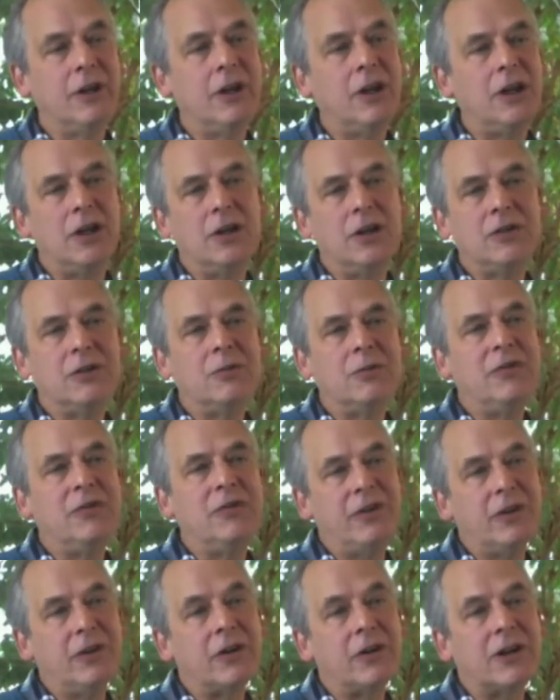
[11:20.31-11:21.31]
Uh, to be
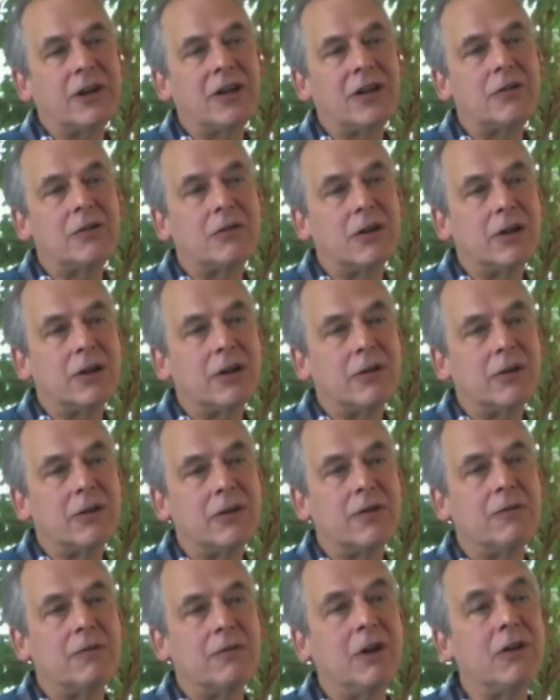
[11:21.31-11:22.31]
fair to Colorado, it's
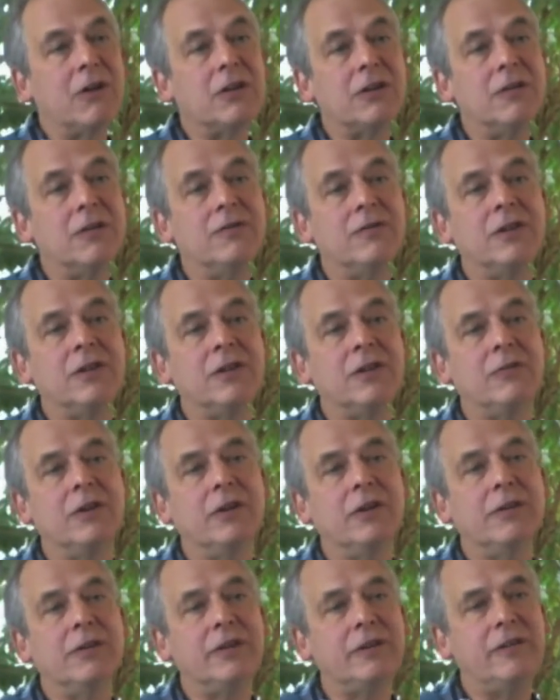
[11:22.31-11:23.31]
a relatively
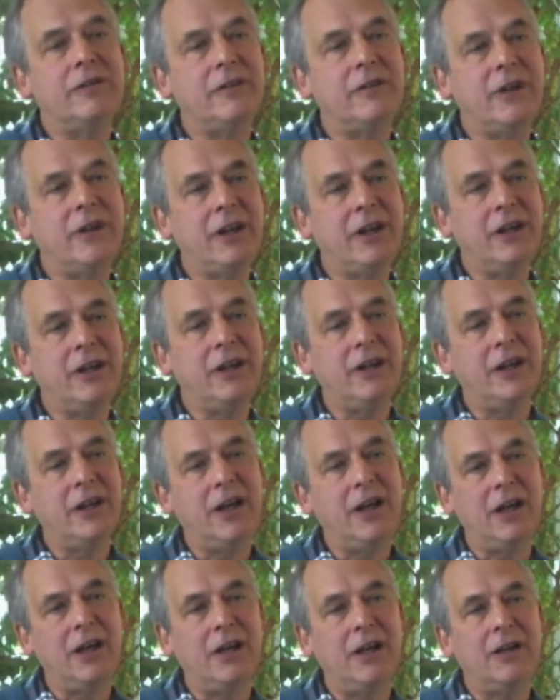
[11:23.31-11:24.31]
wealthy state,
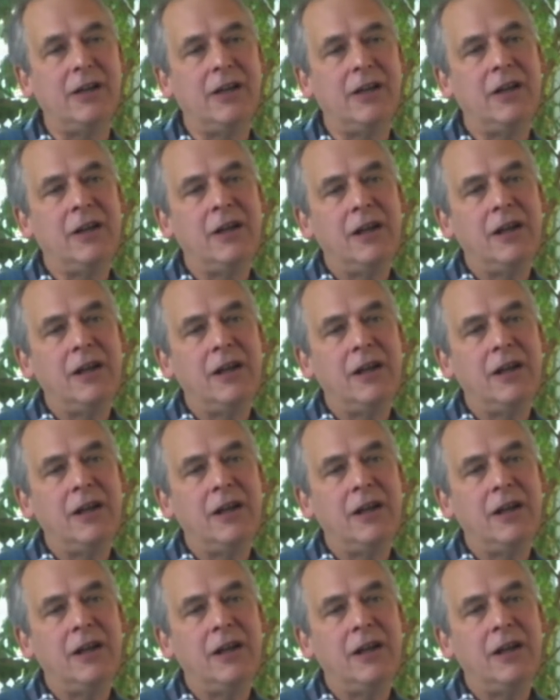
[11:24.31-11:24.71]
and